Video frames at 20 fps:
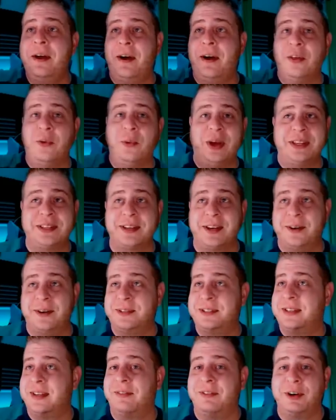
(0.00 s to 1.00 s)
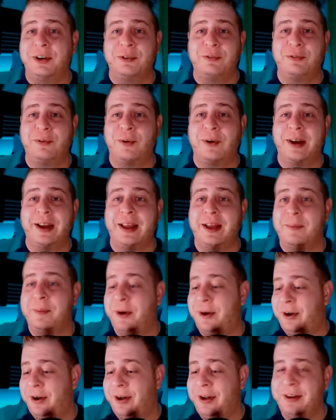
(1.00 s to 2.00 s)
on the West Coast, 7:04 a.m.
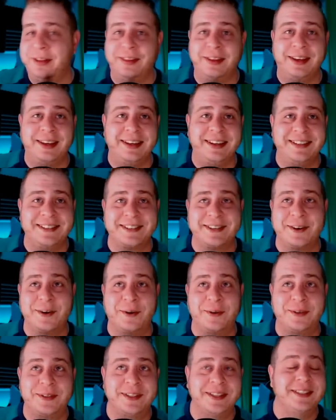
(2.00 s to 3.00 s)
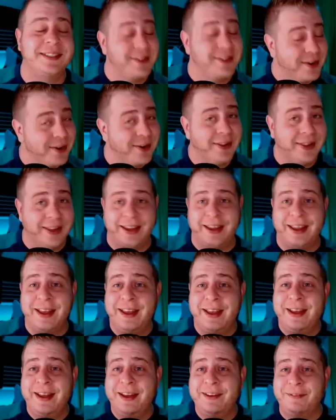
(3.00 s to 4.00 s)
on the East Coast. It's early
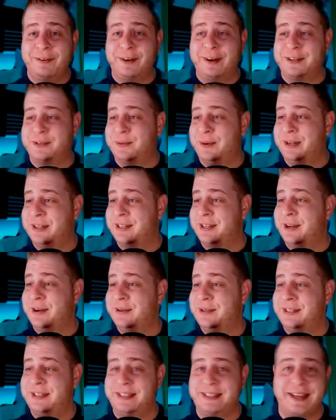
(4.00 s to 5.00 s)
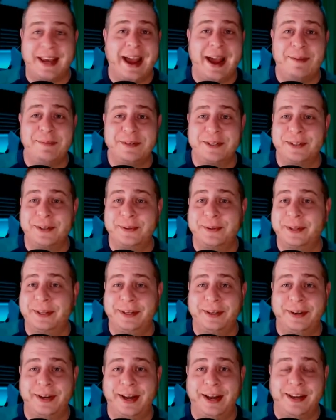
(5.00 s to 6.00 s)
for us West Coasties.
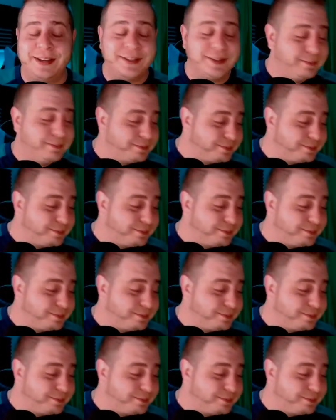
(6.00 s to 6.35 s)
Absolutely, you guys.